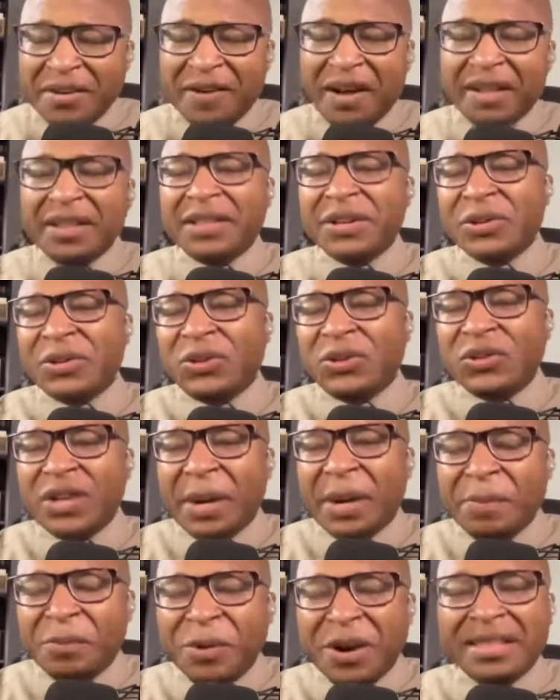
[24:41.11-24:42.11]
Father, there's
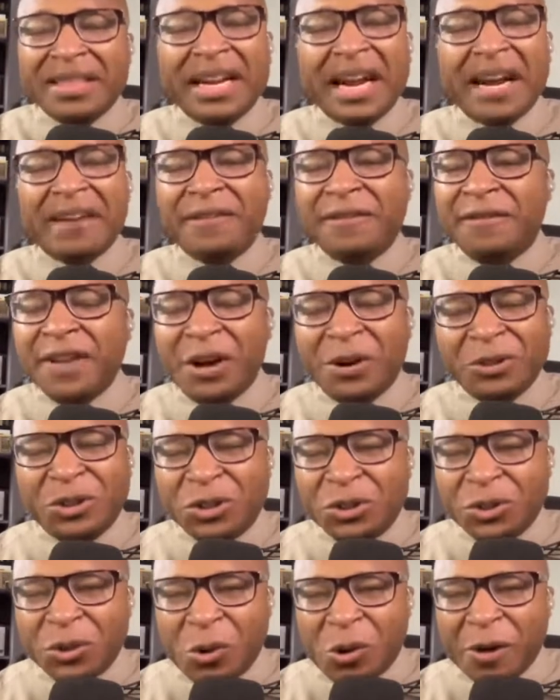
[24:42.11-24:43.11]
somewhere that I fell
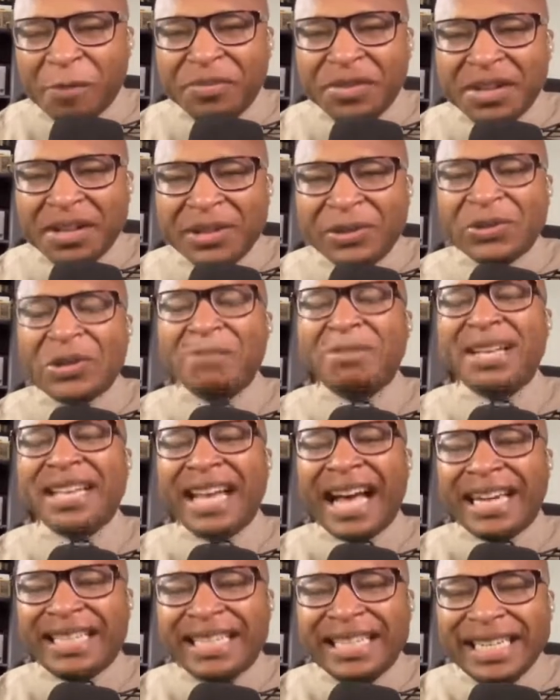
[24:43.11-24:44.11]
short,
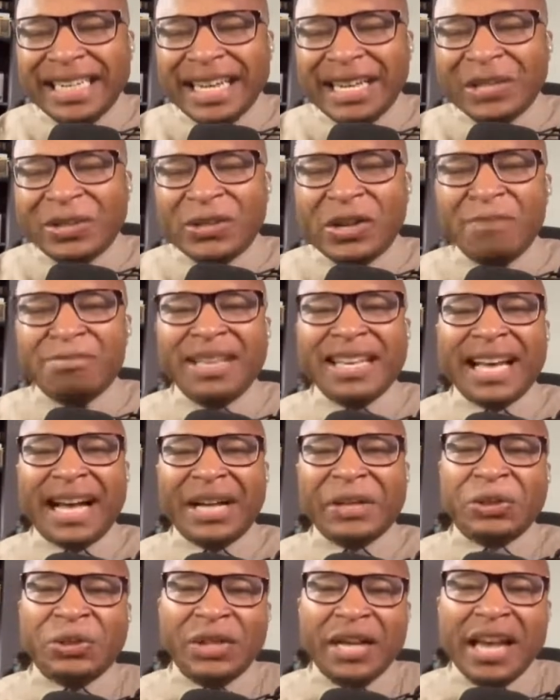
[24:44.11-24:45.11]
something I did, something
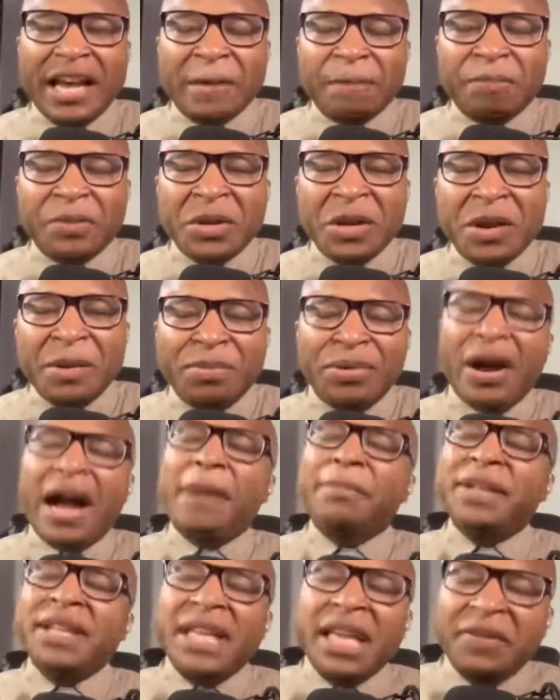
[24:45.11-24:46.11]
I said,
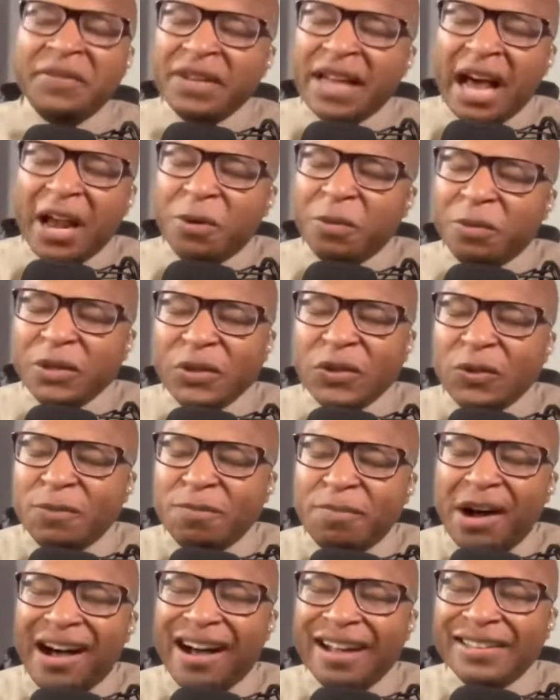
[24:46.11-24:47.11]
probably even out of
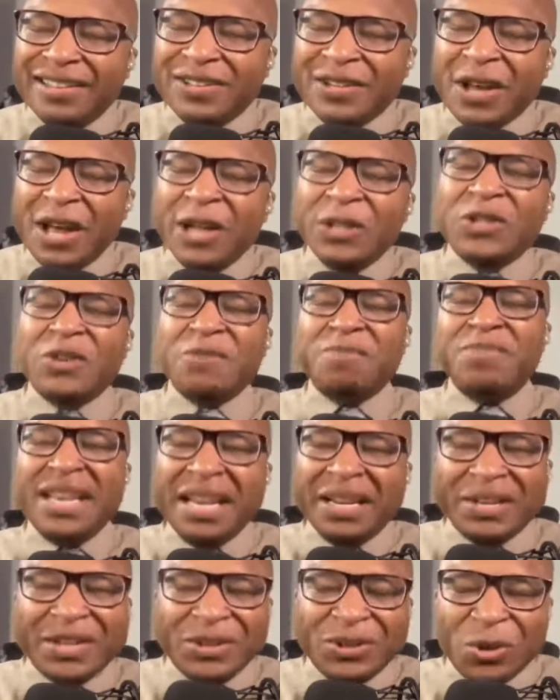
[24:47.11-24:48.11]
response to
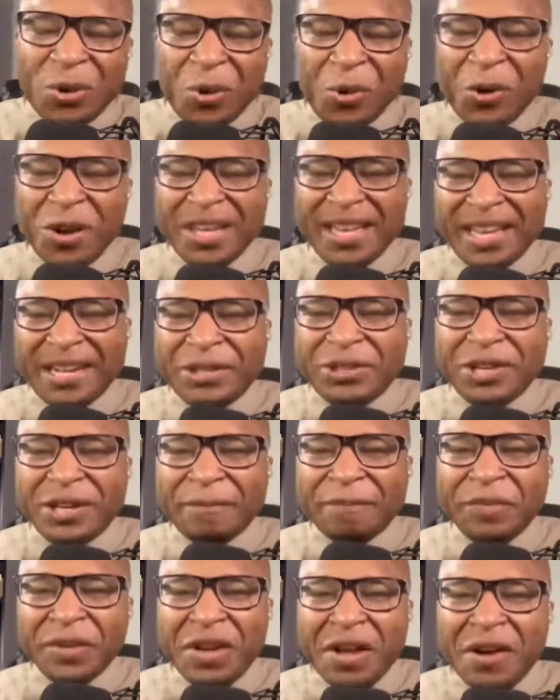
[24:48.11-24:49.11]
being
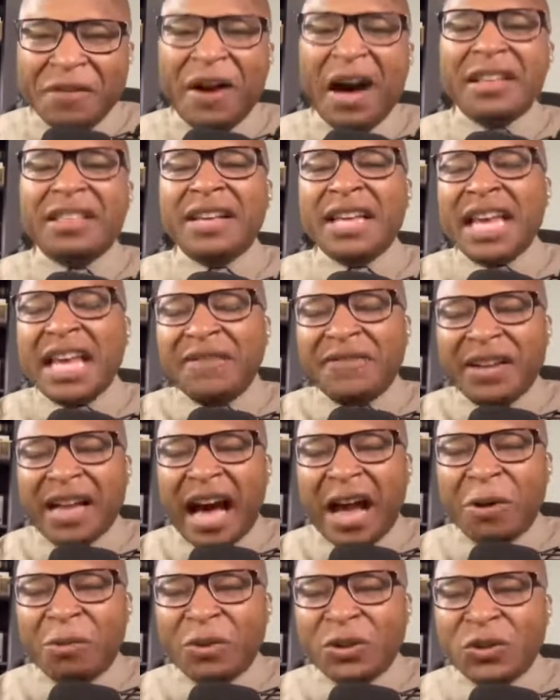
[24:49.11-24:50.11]
disoriented. Father, even
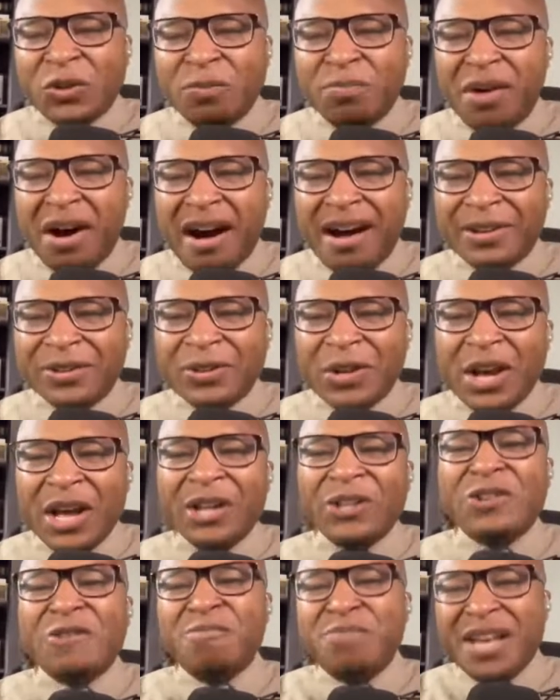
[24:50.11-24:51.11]
out of response
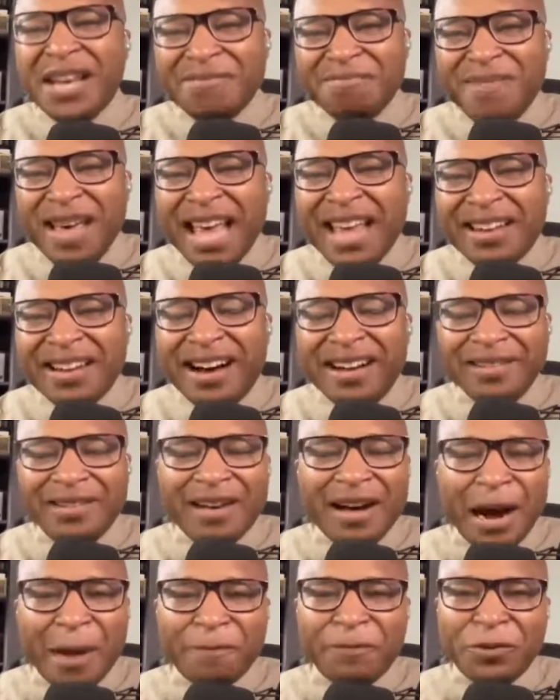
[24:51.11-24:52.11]
to being made
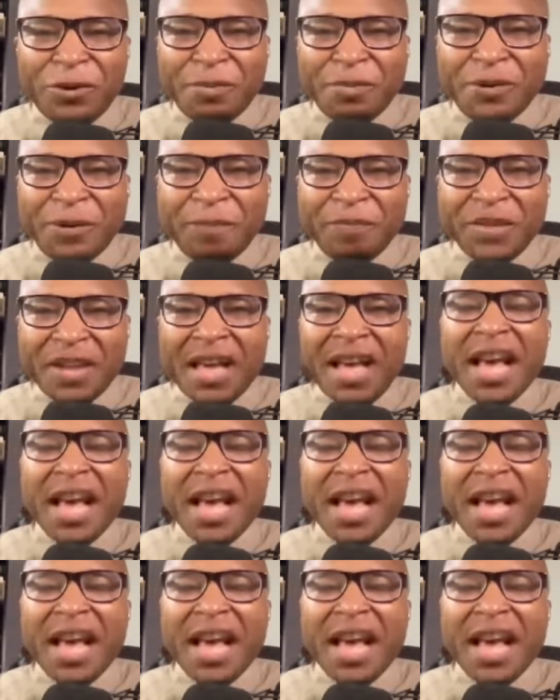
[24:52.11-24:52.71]
uncomfortable.